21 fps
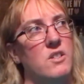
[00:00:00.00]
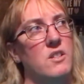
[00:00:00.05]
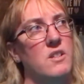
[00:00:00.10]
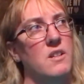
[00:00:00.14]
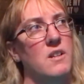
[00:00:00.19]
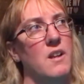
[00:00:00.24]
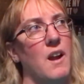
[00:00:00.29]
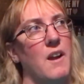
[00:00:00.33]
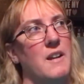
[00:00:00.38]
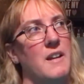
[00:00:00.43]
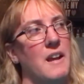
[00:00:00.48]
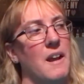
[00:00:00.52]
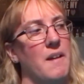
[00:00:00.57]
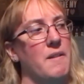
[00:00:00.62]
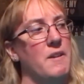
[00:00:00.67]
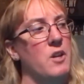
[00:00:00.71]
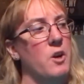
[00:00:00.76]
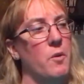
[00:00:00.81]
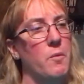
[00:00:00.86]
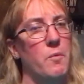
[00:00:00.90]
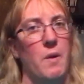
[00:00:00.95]
I
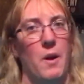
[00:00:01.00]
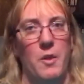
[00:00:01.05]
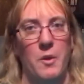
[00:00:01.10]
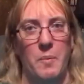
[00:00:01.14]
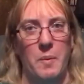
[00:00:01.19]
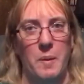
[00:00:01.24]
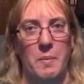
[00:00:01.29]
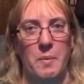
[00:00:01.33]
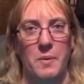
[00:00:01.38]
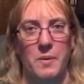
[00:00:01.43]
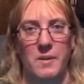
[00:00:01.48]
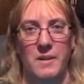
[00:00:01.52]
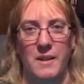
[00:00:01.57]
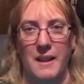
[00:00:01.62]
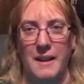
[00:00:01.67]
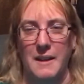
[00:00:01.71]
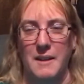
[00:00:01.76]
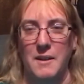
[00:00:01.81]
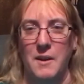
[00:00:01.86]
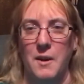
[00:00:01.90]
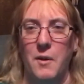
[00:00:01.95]
know other people
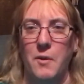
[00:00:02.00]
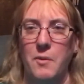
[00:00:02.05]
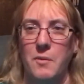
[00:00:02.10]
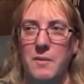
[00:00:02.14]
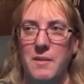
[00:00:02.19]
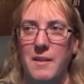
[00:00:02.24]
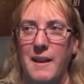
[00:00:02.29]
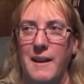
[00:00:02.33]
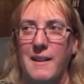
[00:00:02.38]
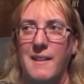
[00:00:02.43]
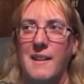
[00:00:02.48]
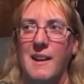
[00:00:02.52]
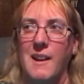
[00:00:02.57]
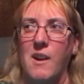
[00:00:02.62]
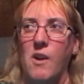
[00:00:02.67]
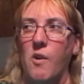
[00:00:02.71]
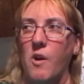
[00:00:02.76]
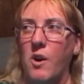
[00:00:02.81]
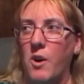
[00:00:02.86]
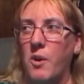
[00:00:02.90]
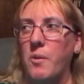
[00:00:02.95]
like know, like they
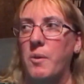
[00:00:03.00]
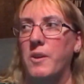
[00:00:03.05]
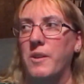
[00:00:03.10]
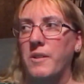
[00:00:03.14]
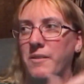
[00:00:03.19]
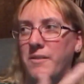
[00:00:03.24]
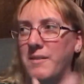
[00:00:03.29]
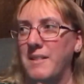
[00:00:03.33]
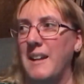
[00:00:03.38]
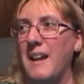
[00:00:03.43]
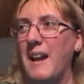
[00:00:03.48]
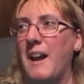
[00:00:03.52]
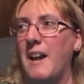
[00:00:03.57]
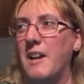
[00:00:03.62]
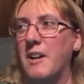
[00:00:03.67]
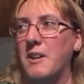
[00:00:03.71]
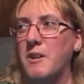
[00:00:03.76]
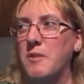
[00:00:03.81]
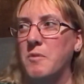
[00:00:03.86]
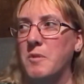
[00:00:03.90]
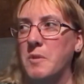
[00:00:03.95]
go, oh well, yeah, I
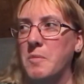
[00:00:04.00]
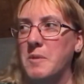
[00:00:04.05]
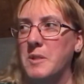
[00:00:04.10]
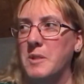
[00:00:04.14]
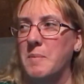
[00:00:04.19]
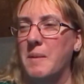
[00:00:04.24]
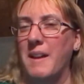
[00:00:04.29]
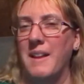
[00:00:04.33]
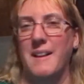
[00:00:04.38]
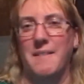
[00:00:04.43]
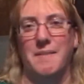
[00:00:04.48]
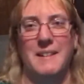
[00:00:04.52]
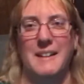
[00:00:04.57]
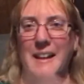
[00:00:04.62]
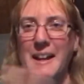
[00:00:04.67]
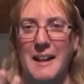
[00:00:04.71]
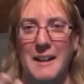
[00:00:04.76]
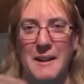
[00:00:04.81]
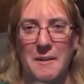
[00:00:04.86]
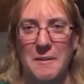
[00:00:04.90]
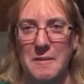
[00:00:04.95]
heard rumors about it.
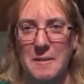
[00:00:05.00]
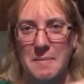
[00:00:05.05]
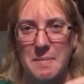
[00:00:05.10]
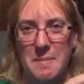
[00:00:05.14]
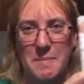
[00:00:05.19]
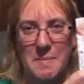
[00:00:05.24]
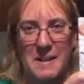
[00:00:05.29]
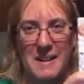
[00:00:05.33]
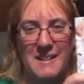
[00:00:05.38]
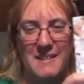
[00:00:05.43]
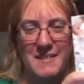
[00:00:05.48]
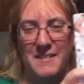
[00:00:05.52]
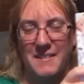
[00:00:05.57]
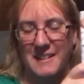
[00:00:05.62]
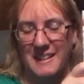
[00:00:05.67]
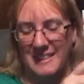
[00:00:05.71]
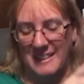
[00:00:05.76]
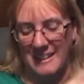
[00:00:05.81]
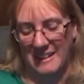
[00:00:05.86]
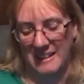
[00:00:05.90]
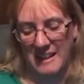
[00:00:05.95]
I don't remember. I don't know
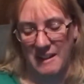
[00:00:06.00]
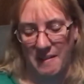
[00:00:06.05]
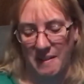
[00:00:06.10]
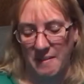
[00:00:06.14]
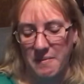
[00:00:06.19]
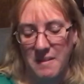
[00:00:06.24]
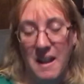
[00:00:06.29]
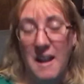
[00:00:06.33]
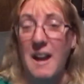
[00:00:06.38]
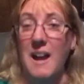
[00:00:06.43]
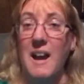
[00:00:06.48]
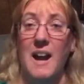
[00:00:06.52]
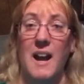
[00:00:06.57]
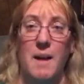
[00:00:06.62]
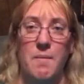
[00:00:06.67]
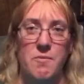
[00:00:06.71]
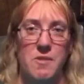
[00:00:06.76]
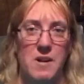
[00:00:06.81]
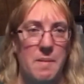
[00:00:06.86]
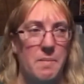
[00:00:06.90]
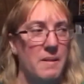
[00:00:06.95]
anything. Anyway,
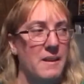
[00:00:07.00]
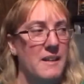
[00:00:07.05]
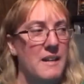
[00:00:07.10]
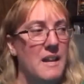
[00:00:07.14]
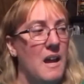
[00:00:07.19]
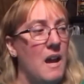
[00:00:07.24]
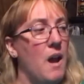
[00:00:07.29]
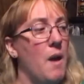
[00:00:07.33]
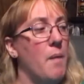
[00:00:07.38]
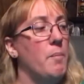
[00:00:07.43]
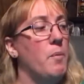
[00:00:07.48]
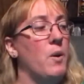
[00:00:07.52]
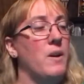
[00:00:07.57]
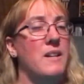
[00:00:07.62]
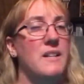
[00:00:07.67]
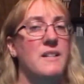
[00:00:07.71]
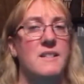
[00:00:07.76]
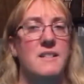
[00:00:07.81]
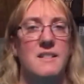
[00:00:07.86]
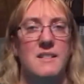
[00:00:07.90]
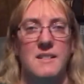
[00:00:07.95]
I'm rambling. Point
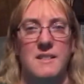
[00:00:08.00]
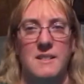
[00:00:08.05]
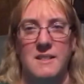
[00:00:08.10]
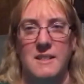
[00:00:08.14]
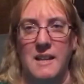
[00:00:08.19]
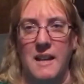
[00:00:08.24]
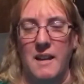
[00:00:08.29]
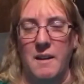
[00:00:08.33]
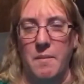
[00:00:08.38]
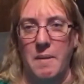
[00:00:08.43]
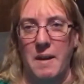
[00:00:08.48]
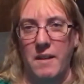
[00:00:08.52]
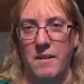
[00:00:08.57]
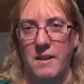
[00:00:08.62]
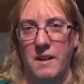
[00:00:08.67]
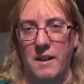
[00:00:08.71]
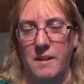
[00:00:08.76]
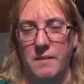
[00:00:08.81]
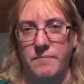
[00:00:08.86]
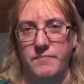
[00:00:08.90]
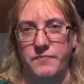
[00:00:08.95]
is, this is again about
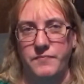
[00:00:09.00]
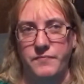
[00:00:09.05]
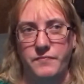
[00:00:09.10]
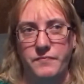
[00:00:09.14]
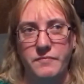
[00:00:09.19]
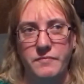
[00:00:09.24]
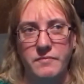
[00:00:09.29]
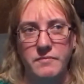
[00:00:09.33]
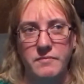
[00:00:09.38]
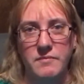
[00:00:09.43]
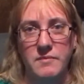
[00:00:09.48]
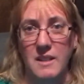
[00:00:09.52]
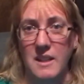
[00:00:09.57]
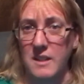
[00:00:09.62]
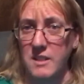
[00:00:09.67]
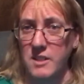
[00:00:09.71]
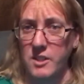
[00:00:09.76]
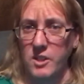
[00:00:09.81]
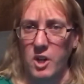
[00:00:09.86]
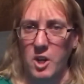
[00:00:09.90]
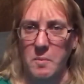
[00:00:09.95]

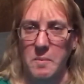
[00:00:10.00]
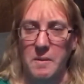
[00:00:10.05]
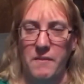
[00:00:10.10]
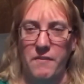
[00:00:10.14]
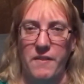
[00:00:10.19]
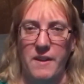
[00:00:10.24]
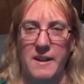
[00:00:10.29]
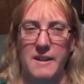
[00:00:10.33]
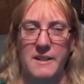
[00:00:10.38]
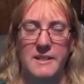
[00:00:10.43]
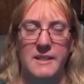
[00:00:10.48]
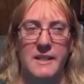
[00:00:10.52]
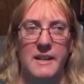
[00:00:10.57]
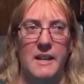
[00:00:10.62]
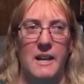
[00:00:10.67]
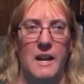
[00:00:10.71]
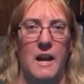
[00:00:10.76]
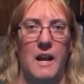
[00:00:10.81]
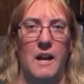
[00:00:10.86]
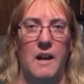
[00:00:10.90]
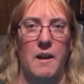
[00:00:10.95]
it's an urban fantasy
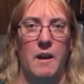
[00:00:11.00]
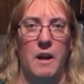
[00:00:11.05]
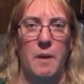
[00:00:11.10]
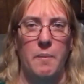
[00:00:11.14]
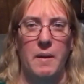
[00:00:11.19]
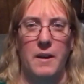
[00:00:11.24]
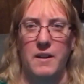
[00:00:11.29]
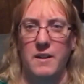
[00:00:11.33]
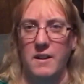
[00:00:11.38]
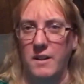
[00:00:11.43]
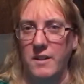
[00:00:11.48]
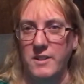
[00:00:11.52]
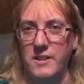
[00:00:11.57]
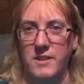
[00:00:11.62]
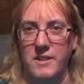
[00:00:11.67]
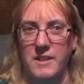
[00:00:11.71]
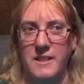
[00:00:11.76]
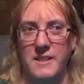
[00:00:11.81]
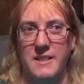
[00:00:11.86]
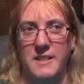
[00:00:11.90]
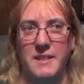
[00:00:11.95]
about an
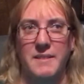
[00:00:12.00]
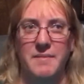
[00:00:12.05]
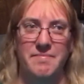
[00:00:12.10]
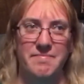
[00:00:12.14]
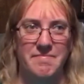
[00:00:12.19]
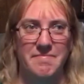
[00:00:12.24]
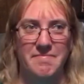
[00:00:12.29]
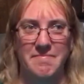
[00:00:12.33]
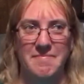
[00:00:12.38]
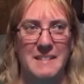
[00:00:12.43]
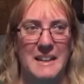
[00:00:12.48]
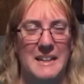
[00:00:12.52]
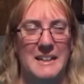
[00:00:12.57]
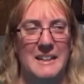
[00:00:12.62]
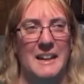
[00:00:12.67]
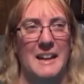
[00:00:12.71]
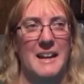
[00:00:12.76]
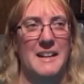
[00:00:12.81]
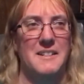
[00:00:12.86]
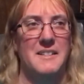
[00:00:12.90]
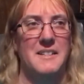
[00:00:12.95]
alternate
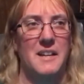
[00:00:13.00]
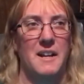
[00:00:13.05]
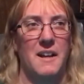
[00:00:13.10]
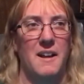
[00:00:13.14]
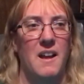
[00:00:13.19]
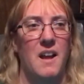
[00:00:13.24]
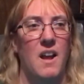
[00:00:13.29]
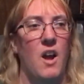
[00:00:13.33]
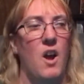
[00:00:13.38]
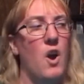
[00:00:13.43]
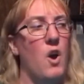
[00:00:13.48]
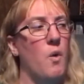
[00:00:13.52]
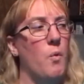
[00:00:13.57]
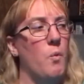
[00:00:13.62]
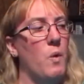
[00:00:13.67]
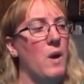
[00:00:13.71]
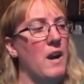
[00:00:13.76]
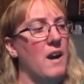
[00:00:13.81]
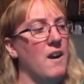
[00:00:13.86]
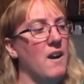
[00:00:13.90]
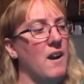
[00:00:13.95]
Atlanta,
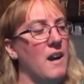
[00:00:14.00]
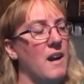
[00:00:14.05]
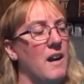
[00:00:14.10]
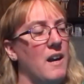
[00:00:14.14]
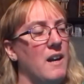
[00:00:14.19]
where